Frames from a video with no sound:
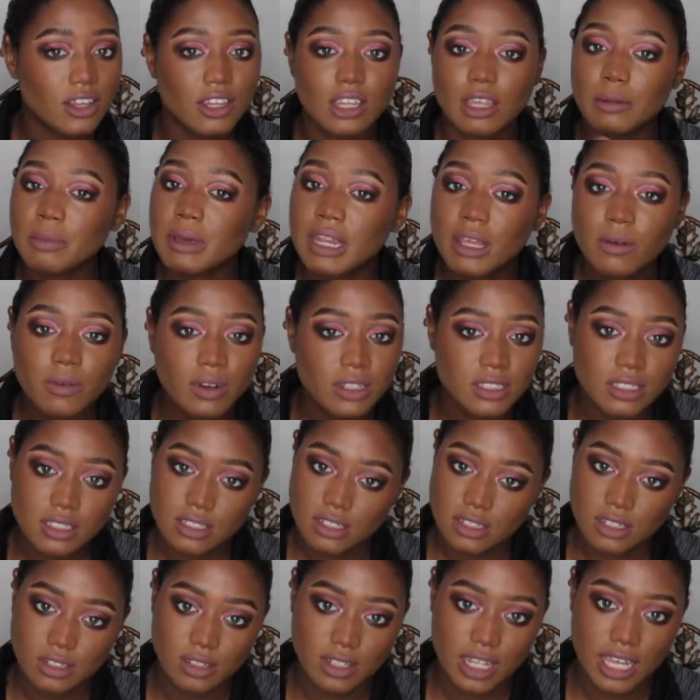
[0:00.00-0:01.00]
Nobody wants
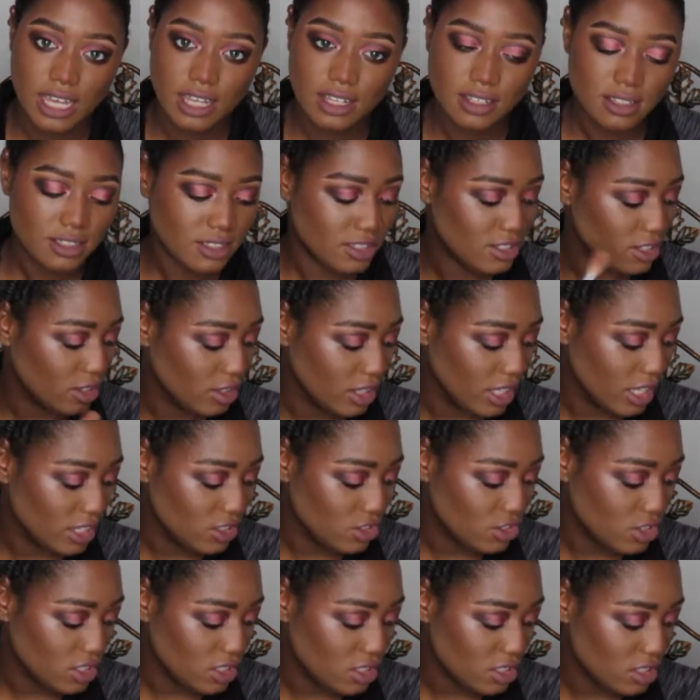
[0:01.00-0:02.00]
to do that. So
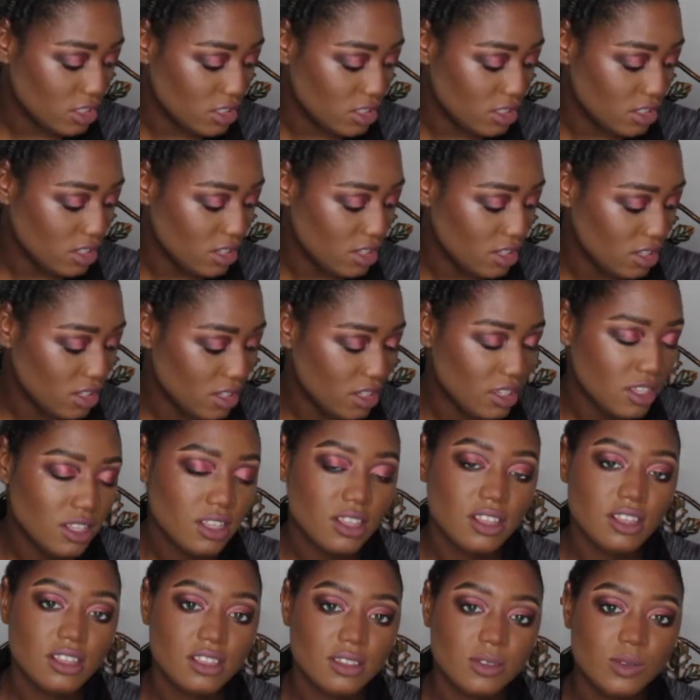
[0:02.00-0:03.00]
let's
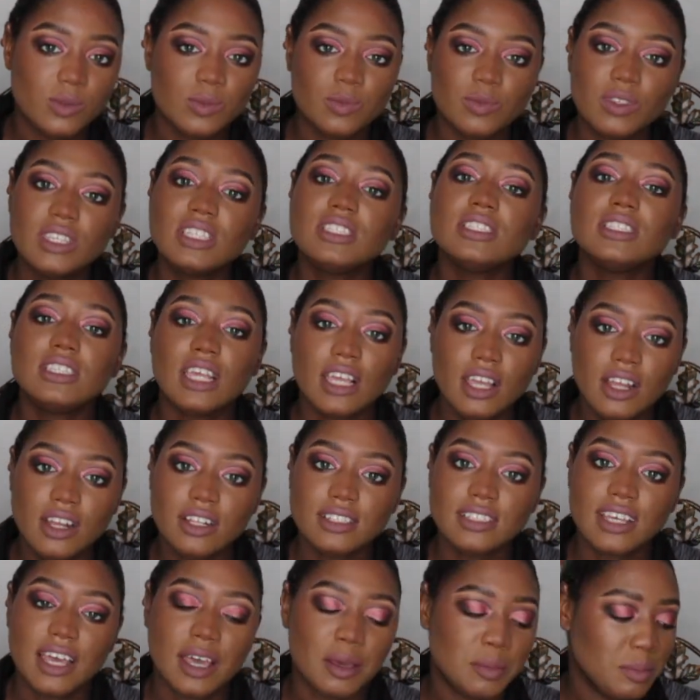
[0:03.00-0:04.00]
take
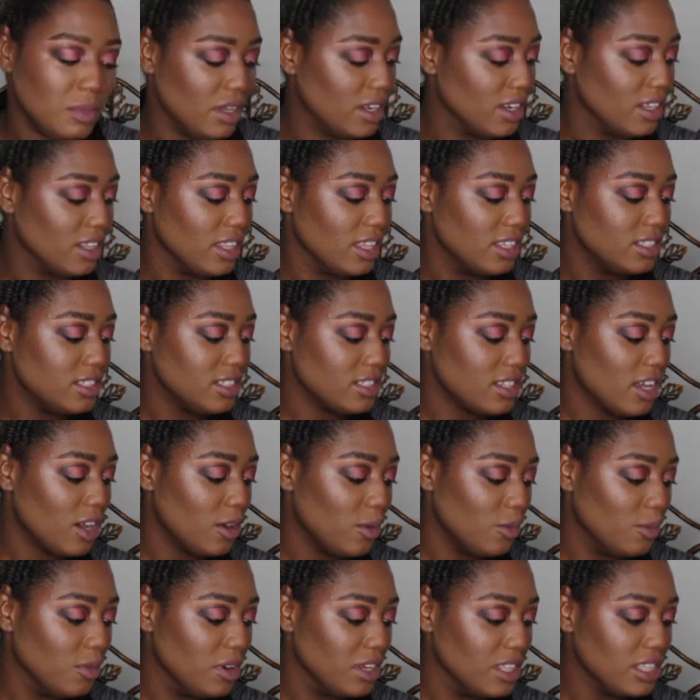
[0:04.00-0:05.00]
our time here. Let's
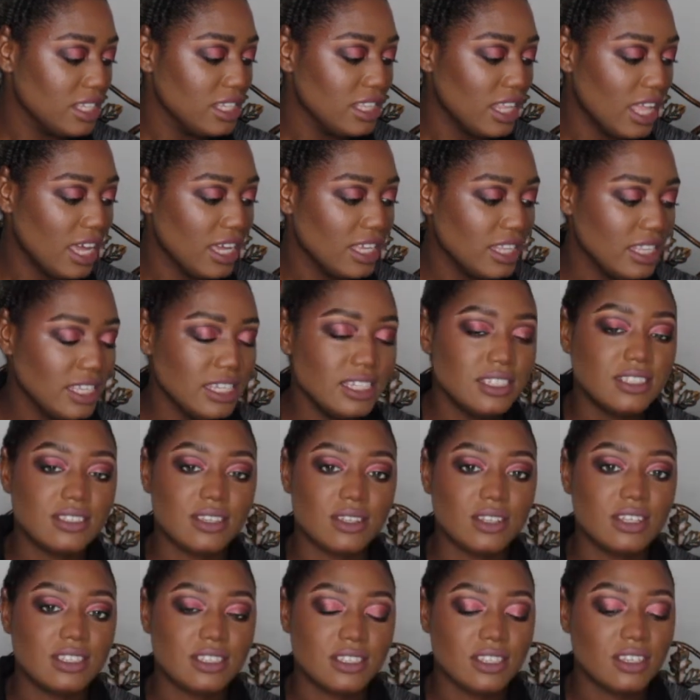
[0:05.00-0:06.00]
go really lightly
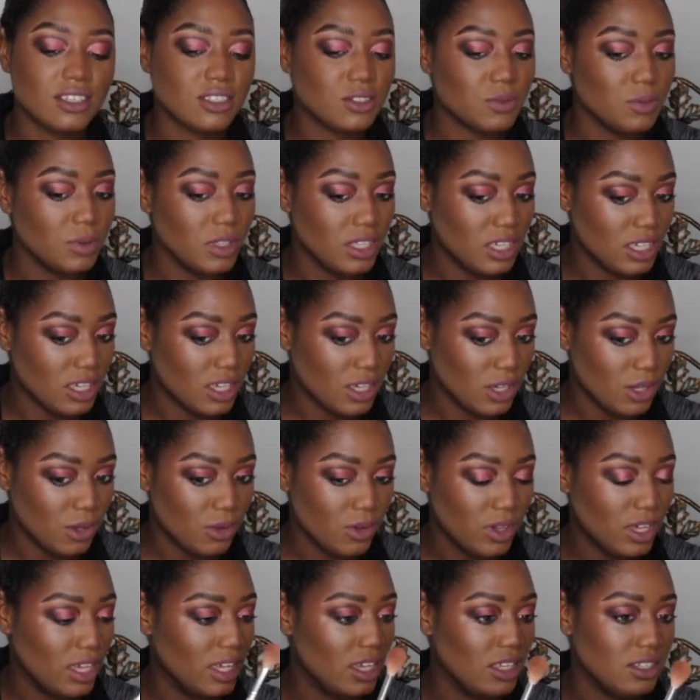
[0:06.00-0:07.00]
so this looks really
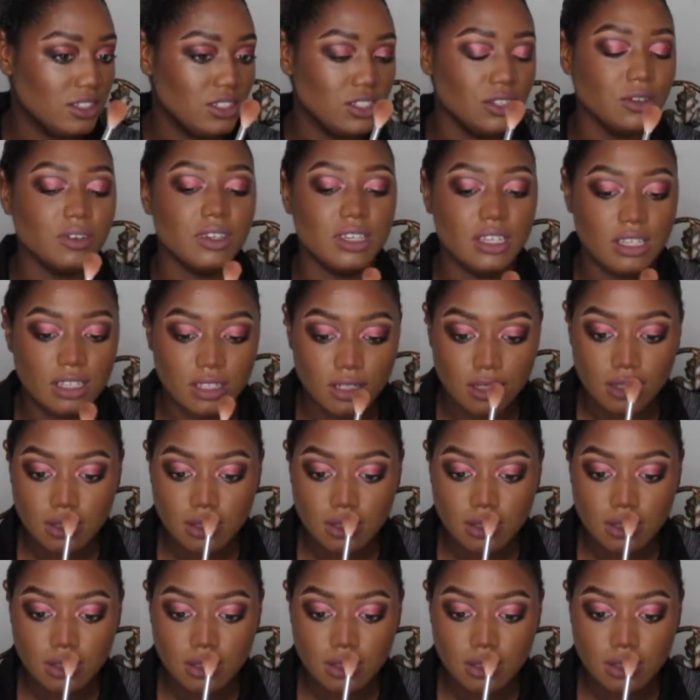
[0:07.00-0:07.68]
cute and dewy.